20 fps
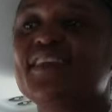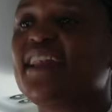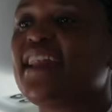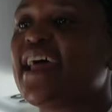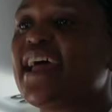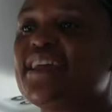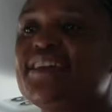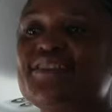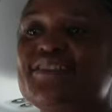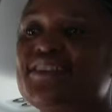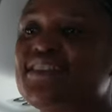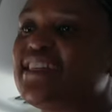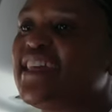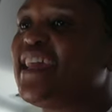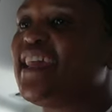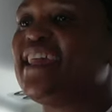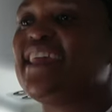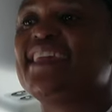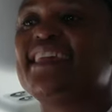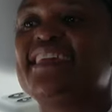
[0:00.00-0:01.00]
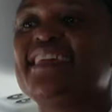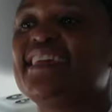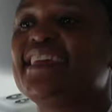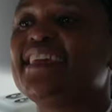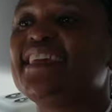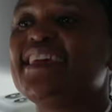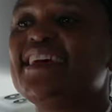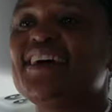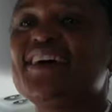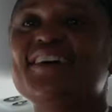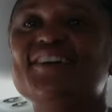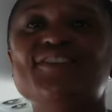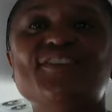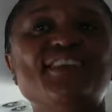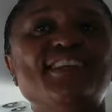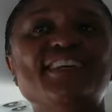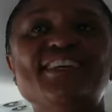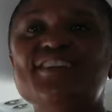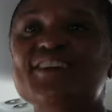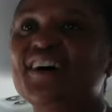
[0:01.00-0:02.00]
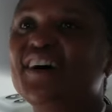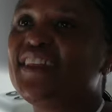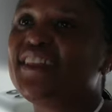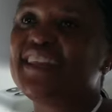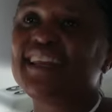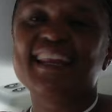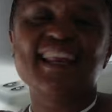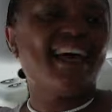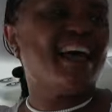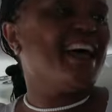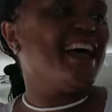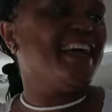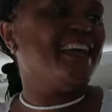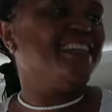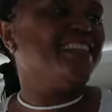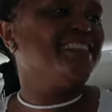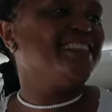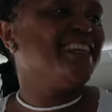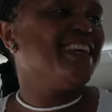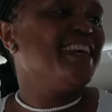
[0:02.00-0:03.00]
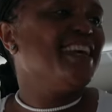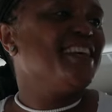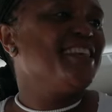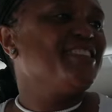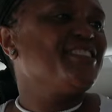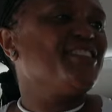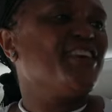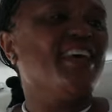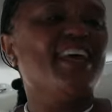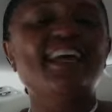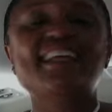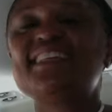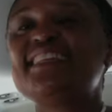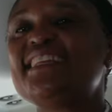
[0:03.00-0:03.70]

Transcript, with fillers: the light today. Oh. need all the light. Uh -huh. So at